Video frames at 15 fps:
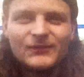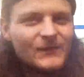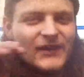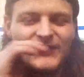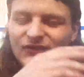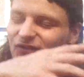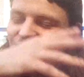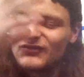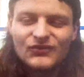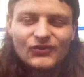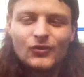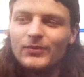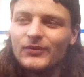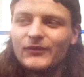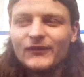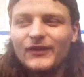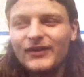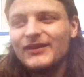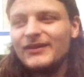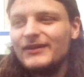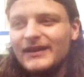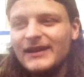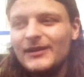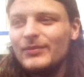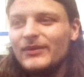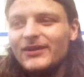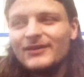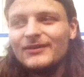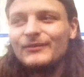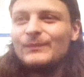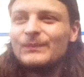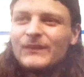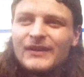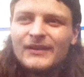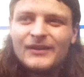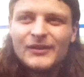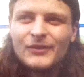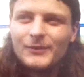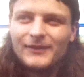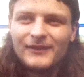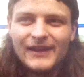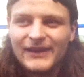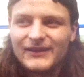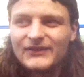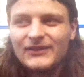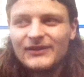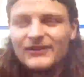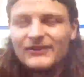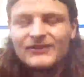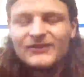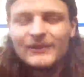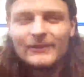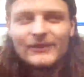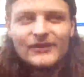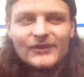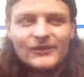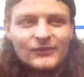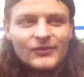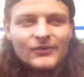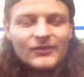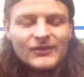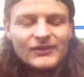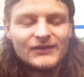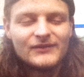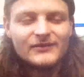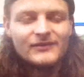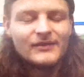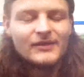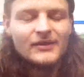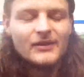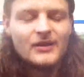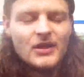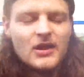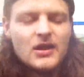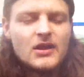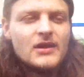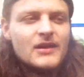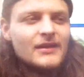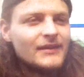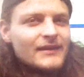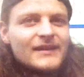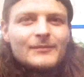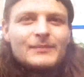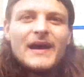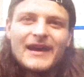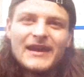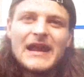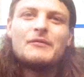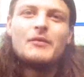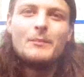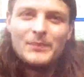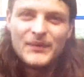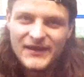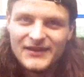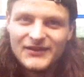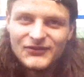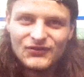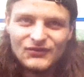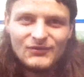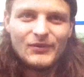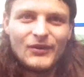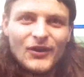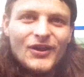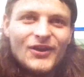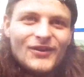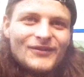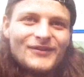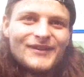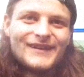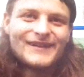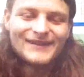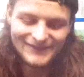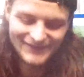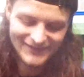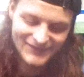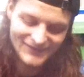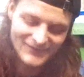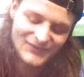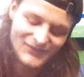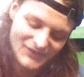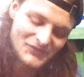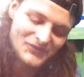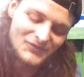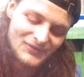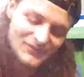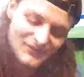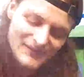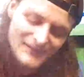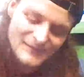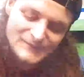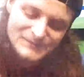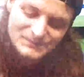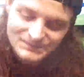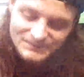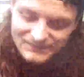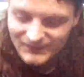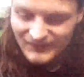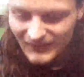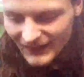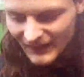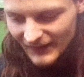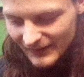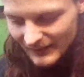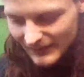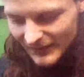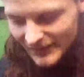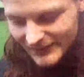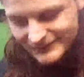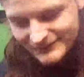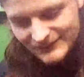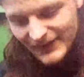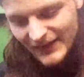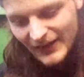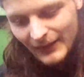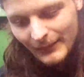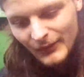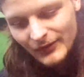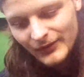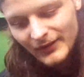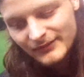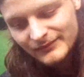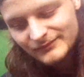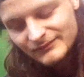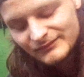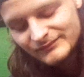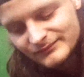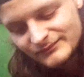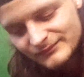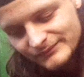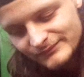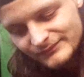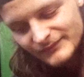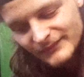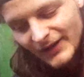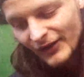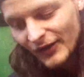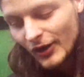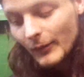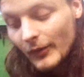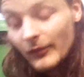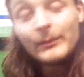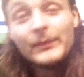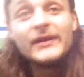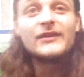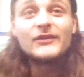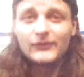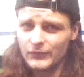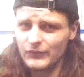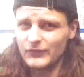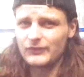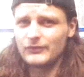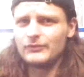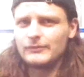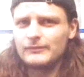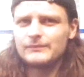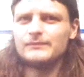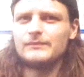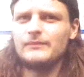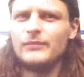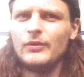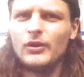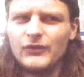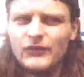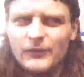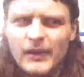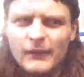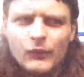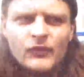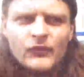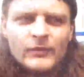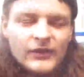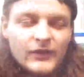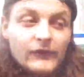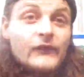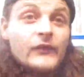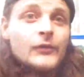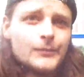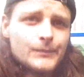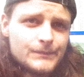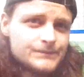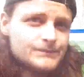It's just super fucking hippie and relaxing. It's something you can really just kick back and have a beer to, bro. Like, it's good. But yeah, I'm not the biggest musical person. I've always been in the film.